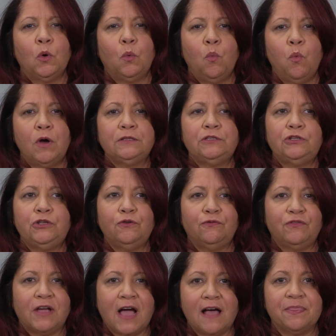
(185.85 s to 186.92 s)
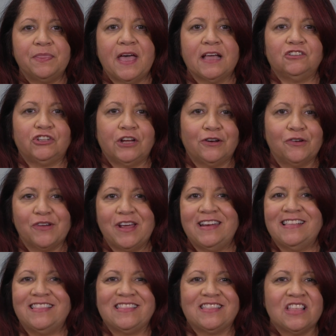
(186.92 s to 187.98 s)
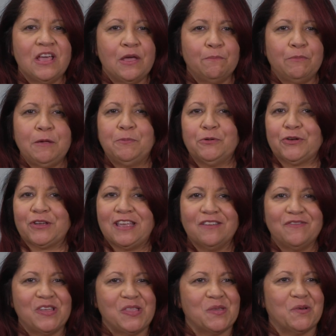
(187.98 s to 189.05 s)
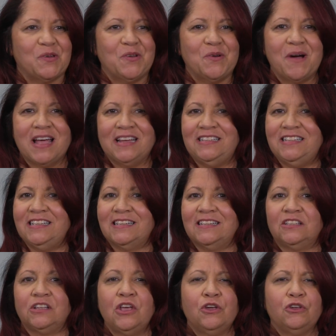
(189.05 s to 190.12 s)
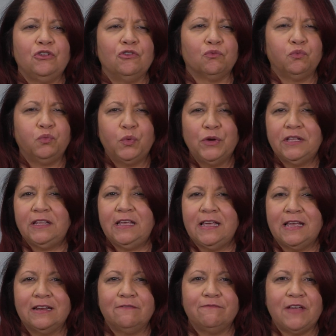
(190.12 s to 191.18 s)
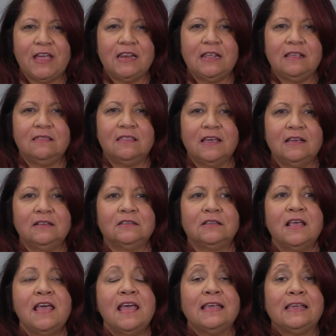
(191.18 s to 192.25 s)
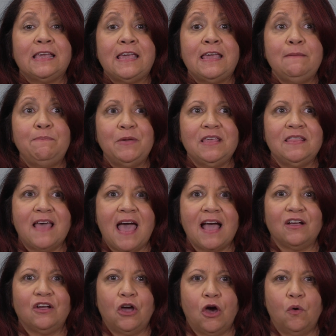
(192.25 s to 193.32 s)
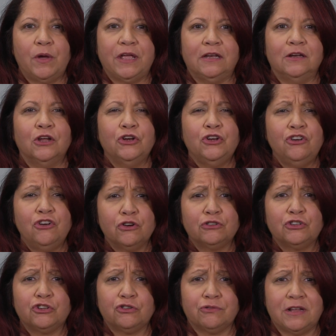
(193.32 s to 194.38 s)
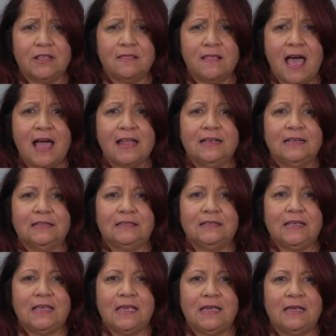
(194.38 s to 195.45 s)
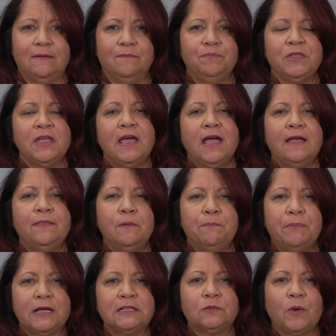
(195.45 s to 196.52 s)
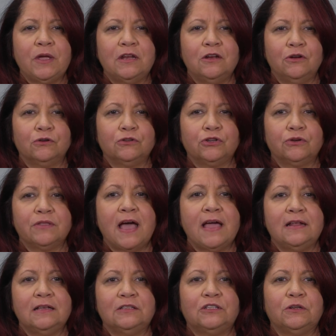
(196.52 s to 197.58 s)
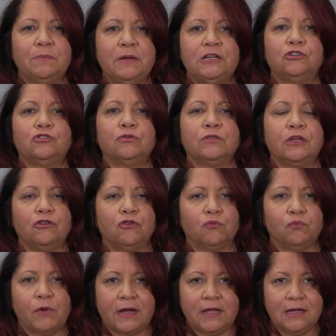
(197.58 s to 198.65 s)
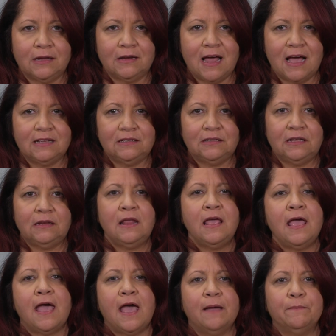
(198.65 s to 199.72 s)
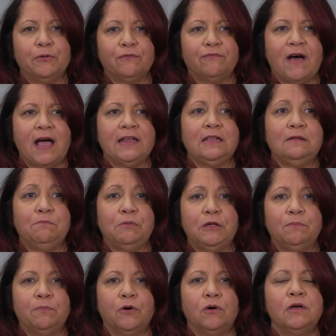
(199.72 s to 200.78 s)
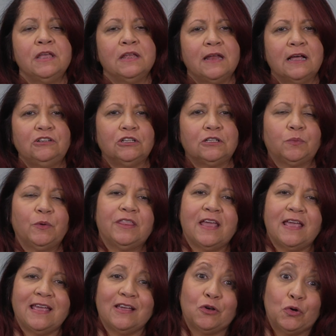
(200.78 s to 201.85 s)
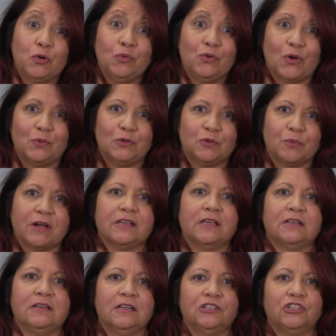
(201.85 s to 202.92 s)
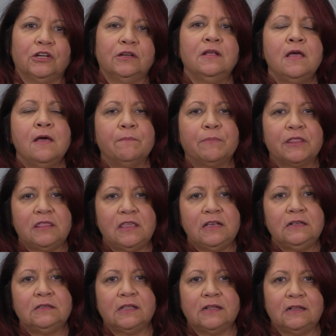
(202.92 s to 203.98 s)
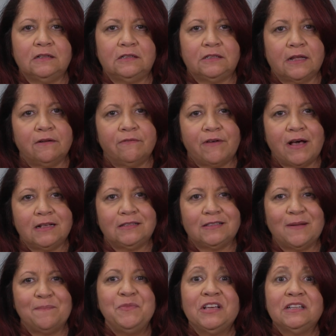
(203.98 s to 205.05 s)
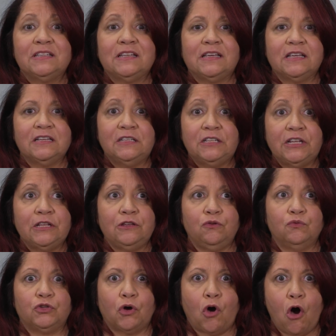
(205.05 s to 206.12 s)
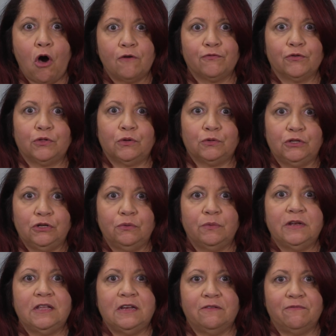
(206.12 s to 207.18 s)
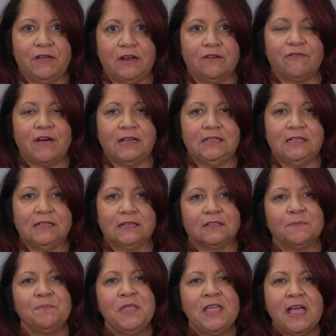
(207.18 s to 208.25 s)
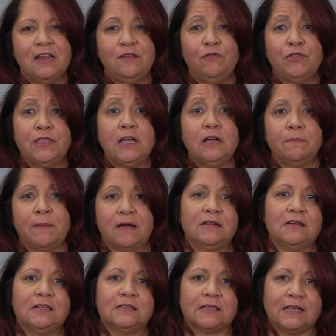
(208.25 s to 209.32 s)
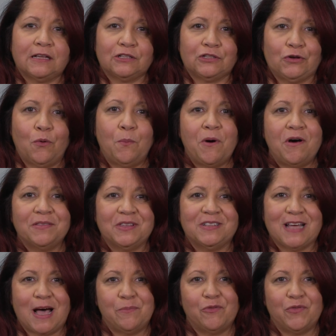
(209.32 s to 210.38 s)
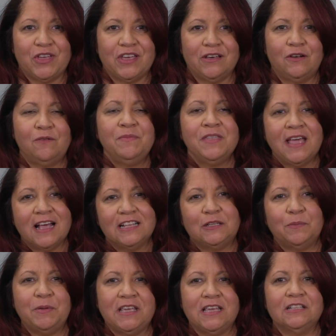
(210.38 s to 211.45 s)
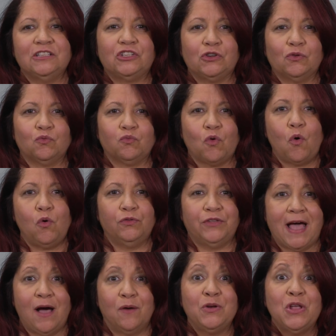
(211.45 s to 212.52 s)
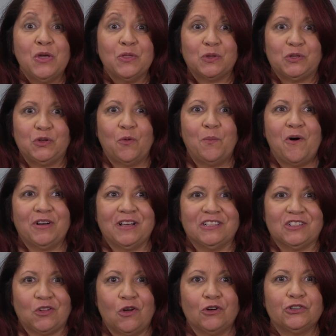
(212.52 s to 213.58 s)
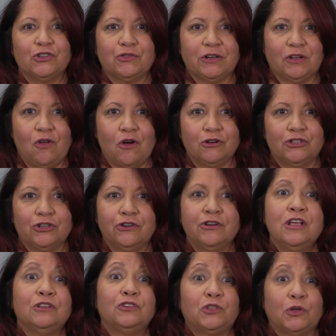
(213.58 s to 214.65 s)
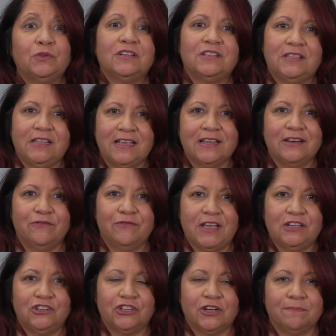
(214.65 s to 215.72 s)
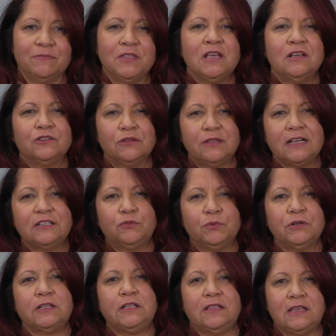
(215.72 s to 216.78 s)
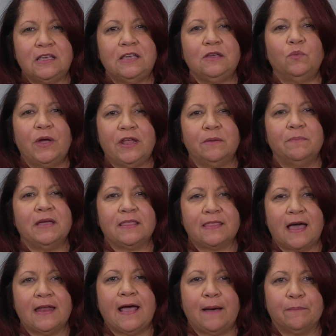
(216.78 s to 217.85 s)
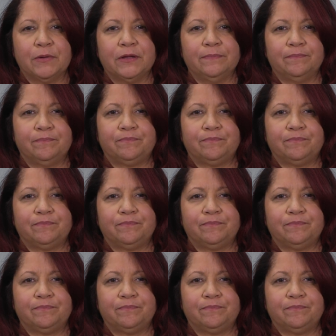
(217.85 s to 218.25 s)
Once you've got that generated, people are giving their new ideas, you're really innovating things, keeping that going, nurturing that is key. And the best way to nurture that is to make sure that you're recognizing and providing people not just with a kudos recognition, but things that incentivize them to continue to offer those new and innovative ideas. And if you think about it, it's like a snowball at the top of a hill. As it begins to roll down, the snowball gets larger and larger, so does the innovation. So that's really the key way to make that happen.